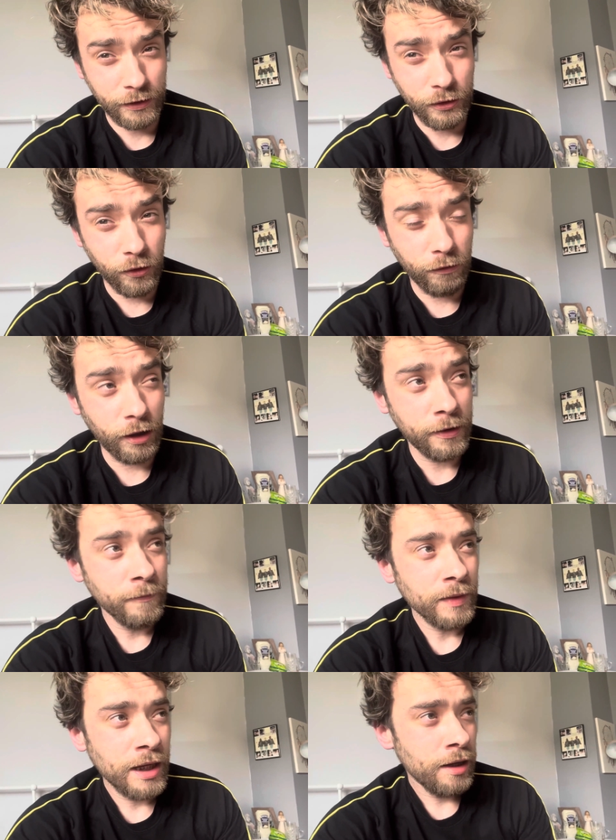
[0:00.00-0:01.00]
€1,
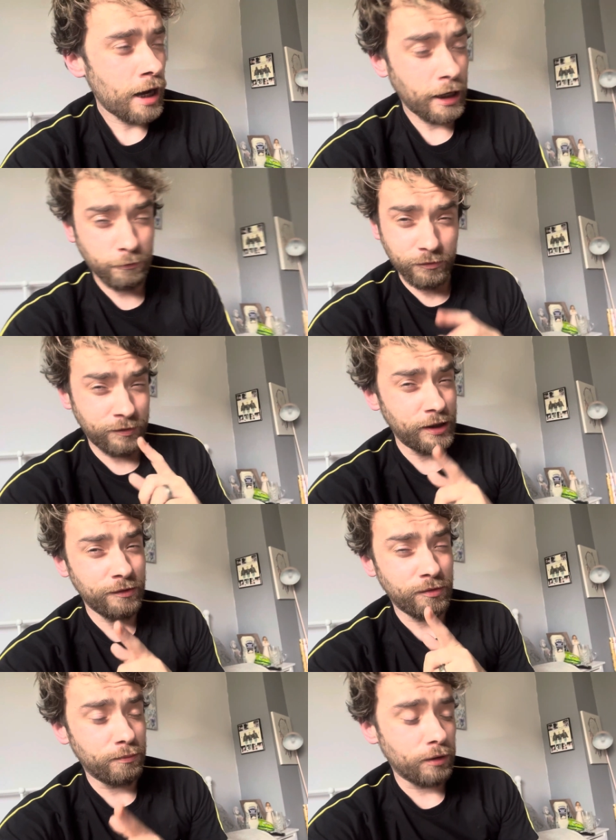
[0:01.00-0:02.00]
and it was
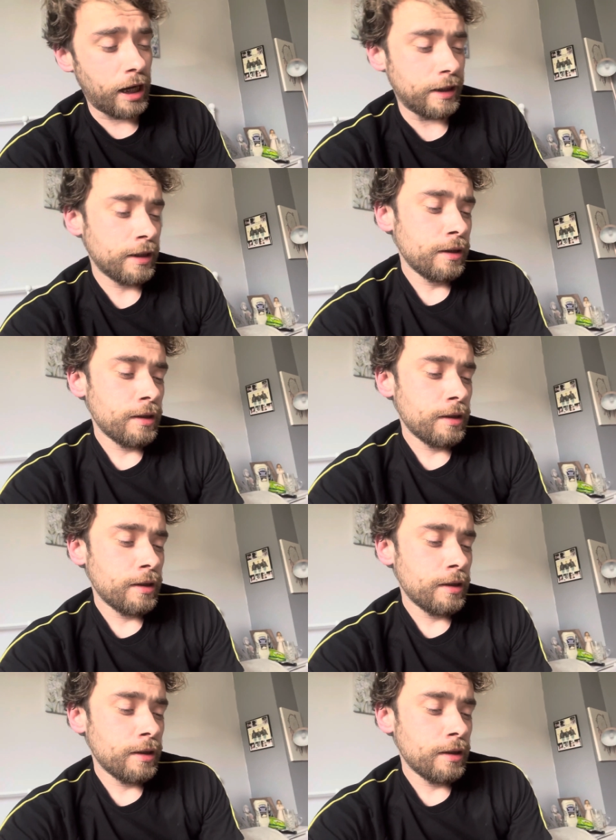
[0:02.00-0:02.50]
decent bread.